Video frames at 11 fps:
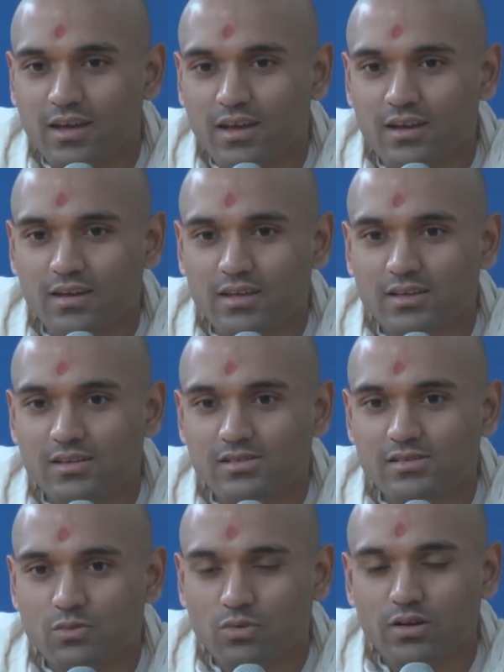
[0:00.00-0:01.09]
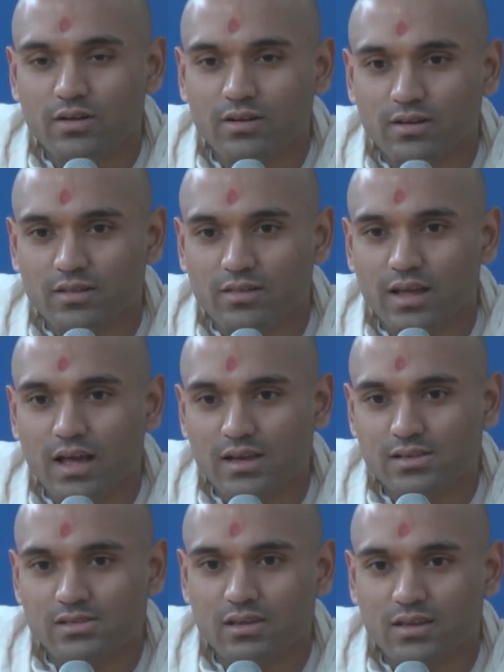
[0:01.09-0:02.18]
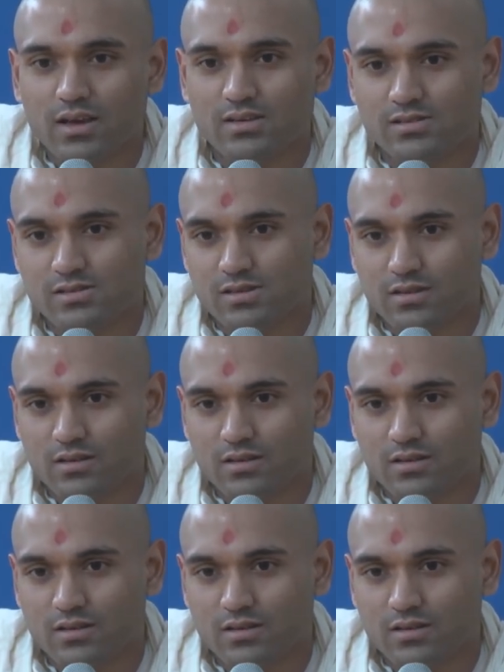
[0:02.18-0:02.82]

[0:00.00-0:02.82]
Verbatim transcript: and he's the one that has to guess,